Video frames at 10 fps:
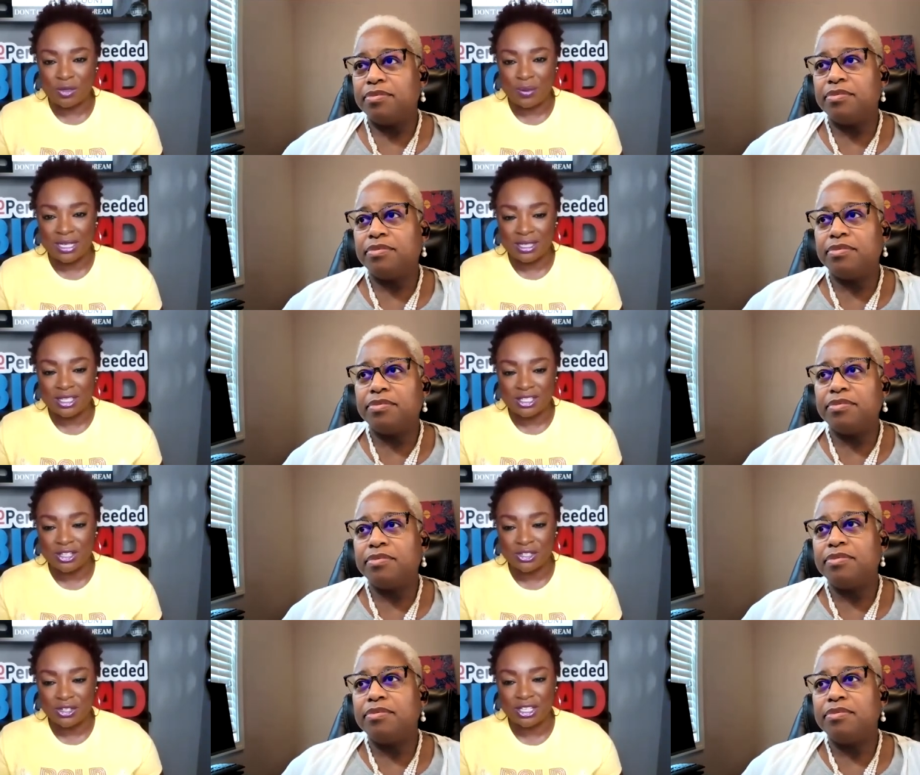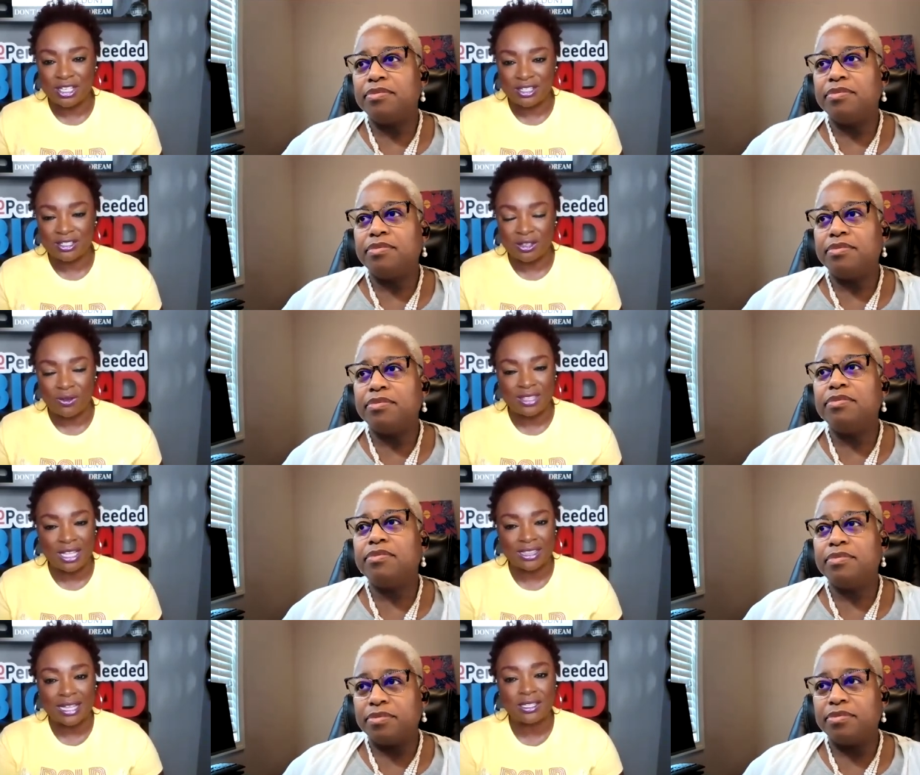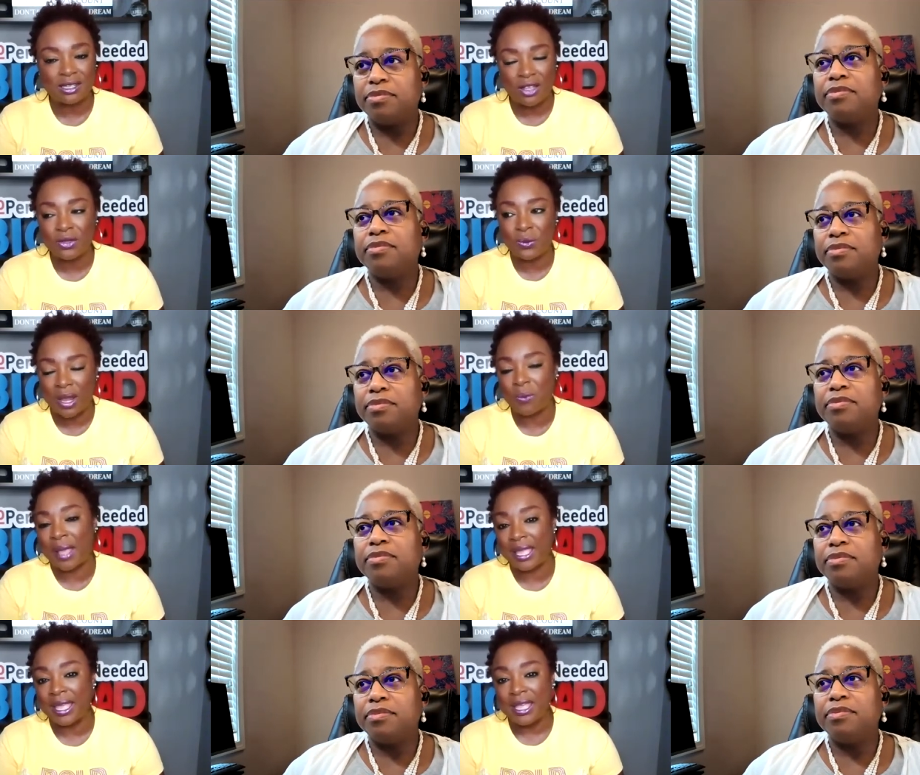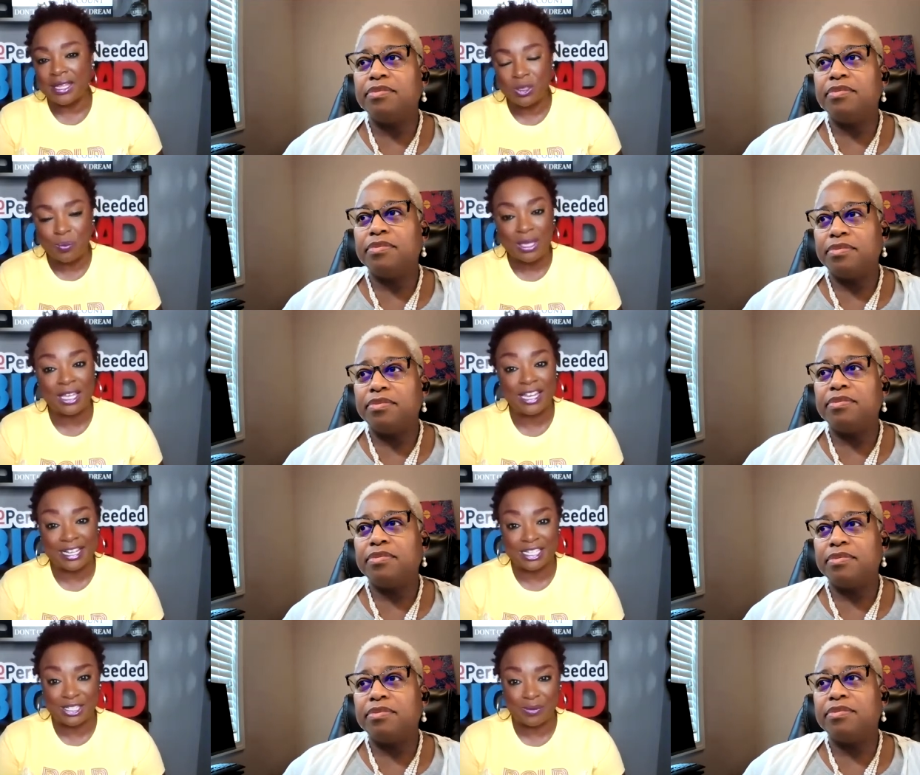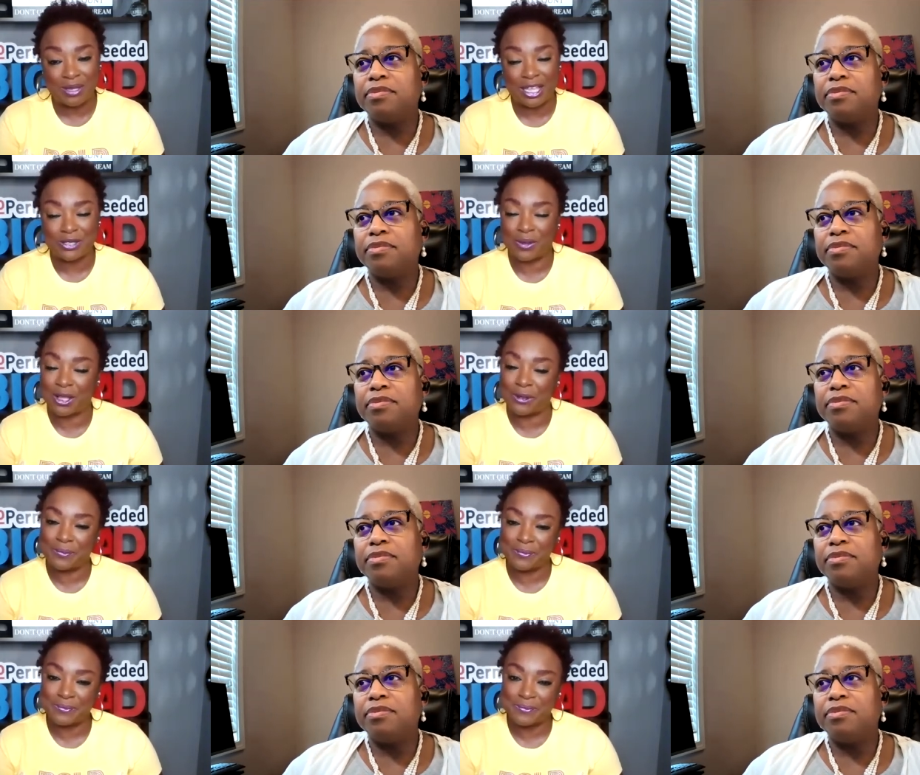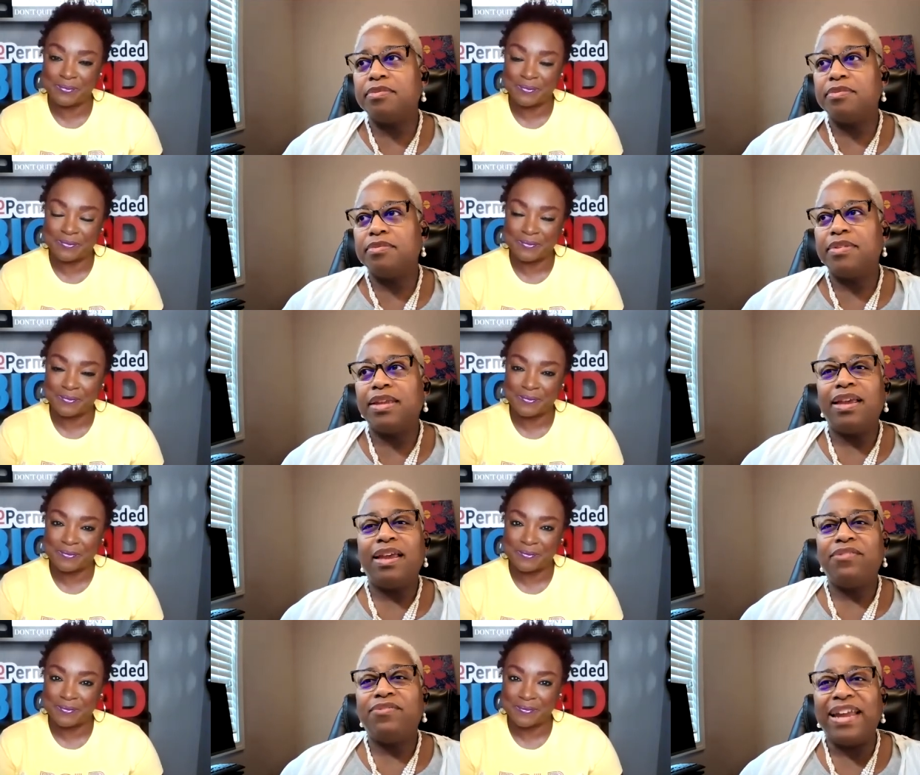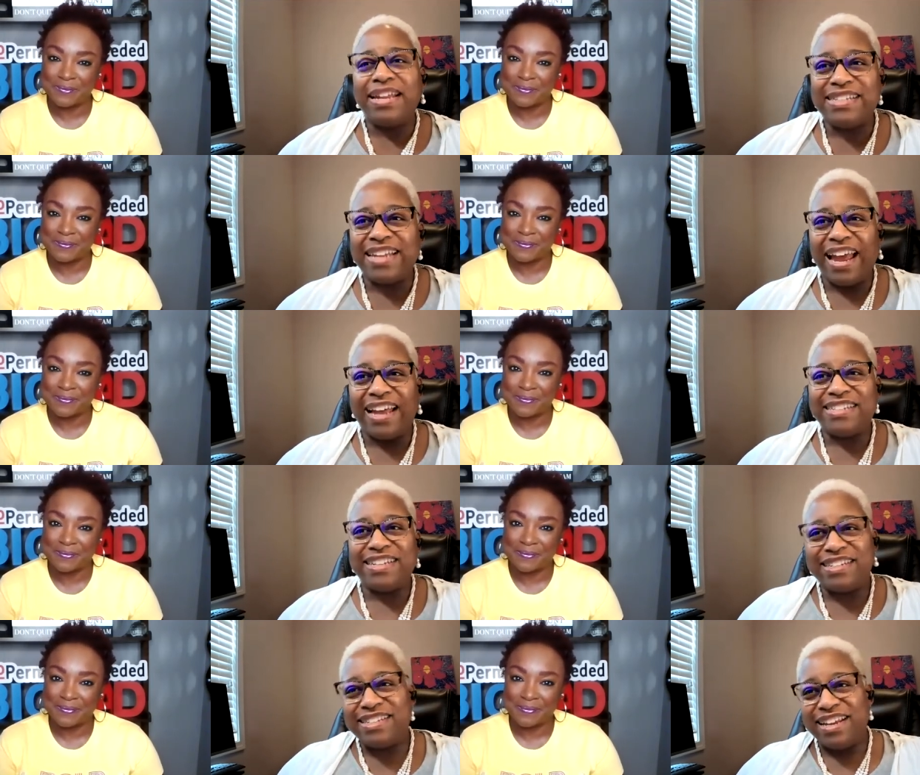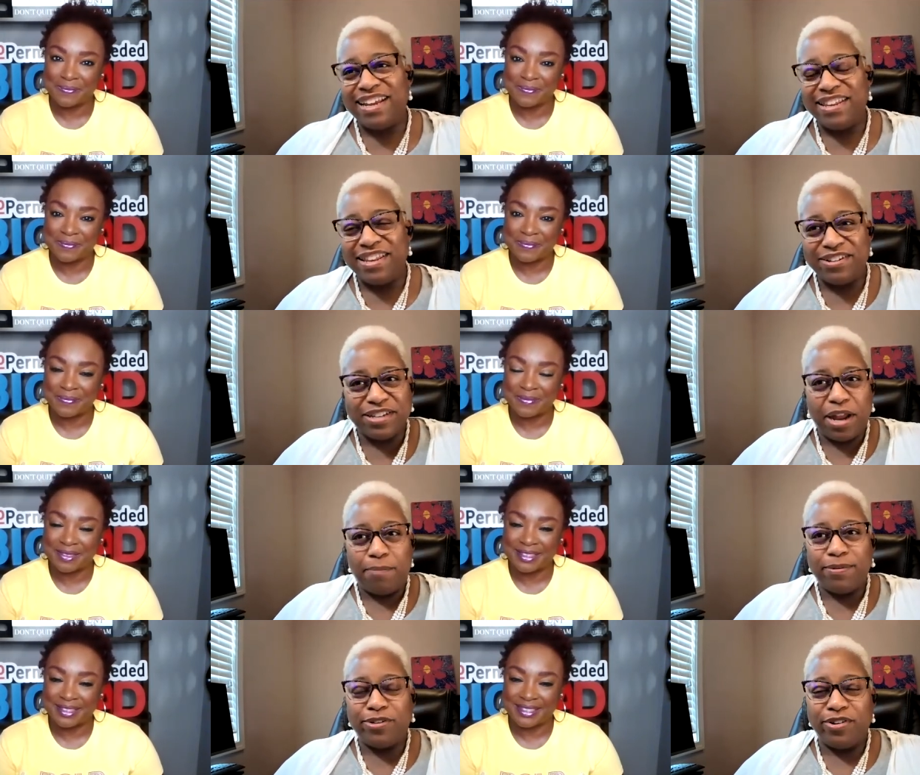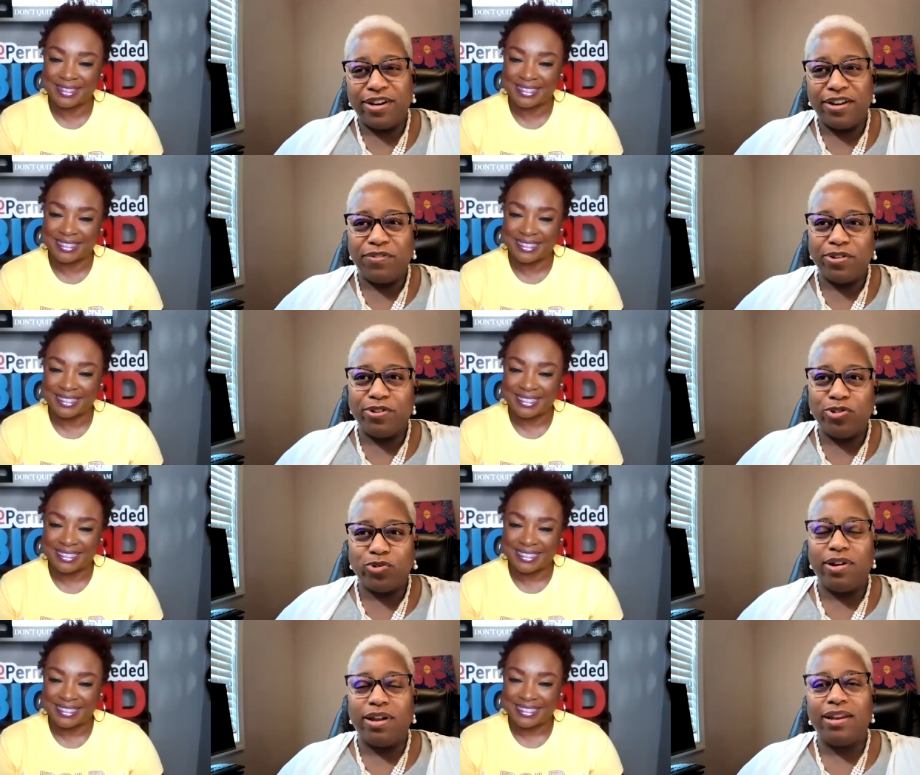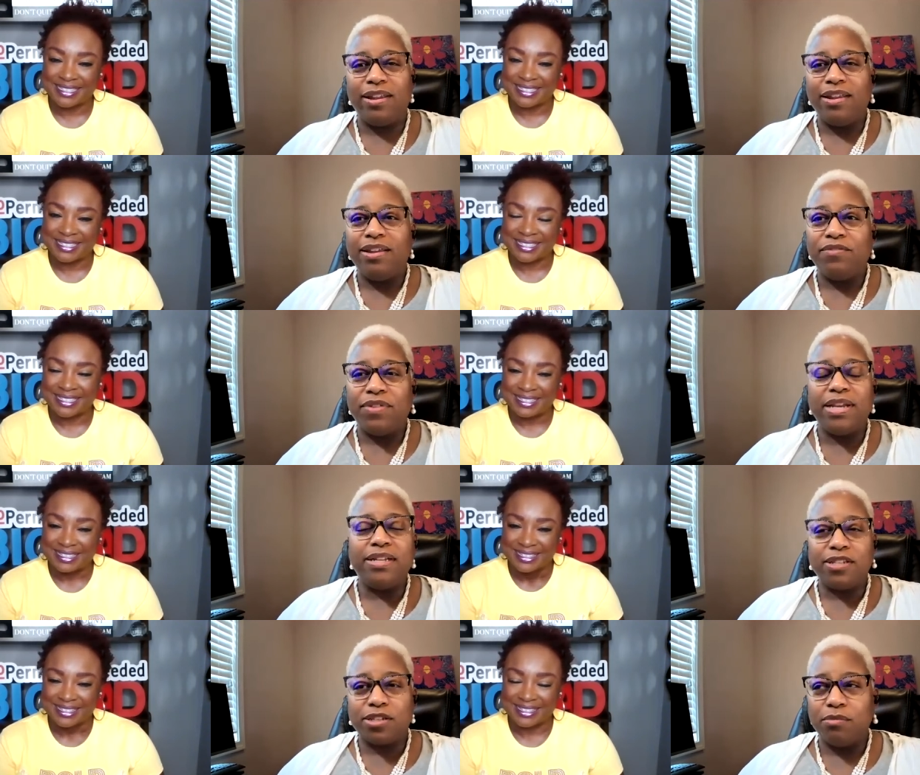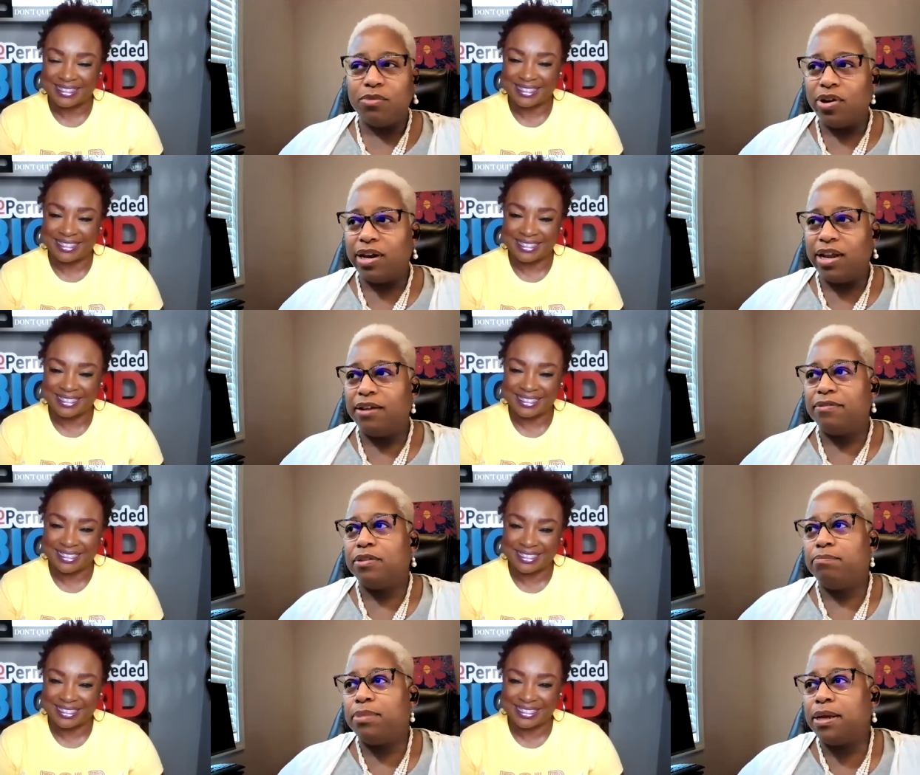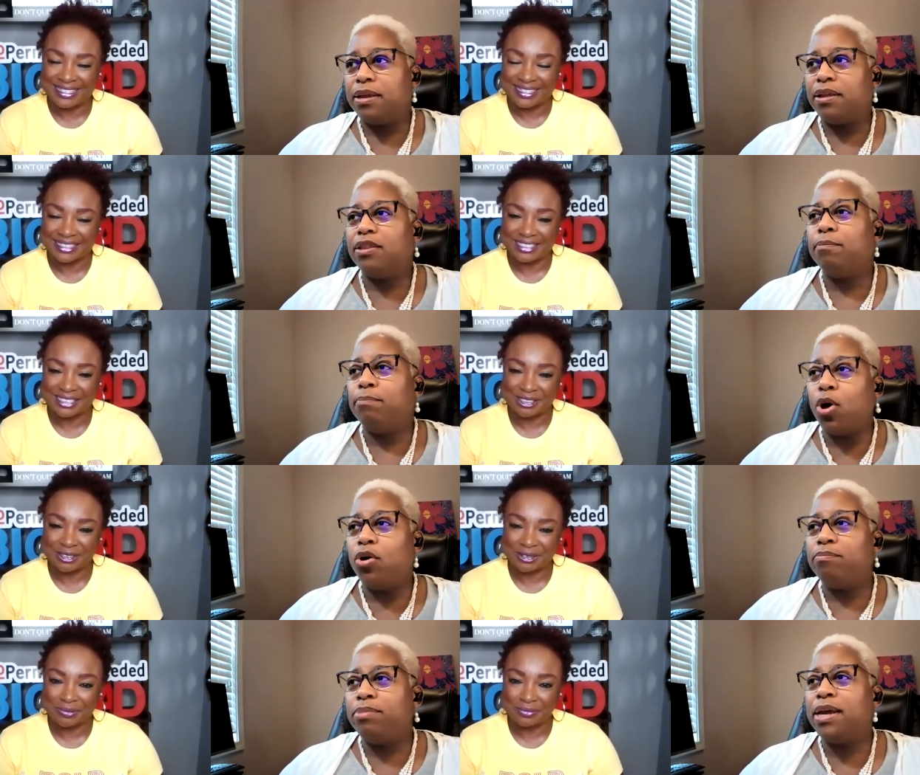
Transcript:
Speaker 1: to be into the sisterhood. And so I think that's another great way to be connected to me as well.
Speaker 2: Fantastic. See, there's an opportunity for you to join Vaneese's community, the big, the bold,